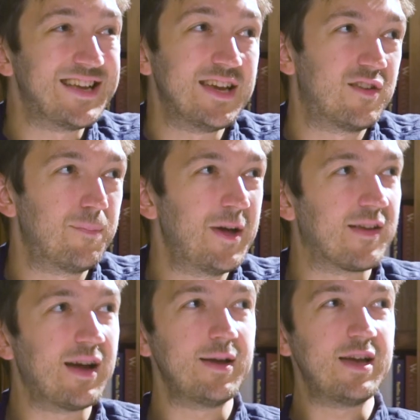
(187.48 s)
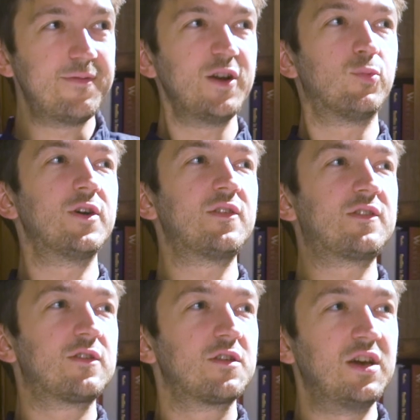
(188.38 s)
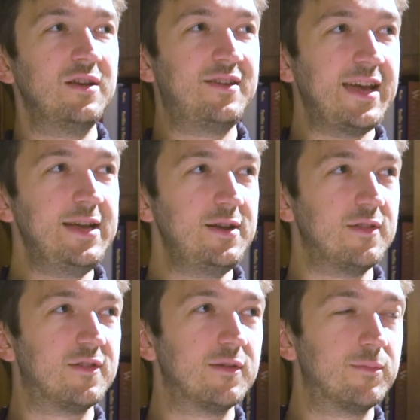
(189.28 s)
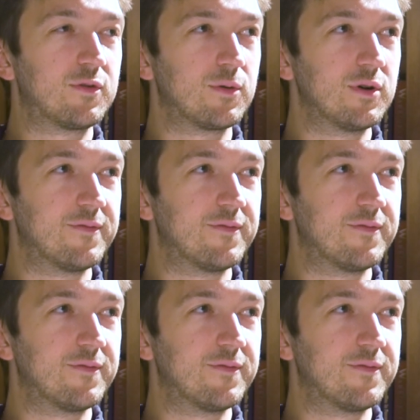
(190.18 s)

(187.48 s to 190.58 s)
I, it depends. I, if it was contained in some sort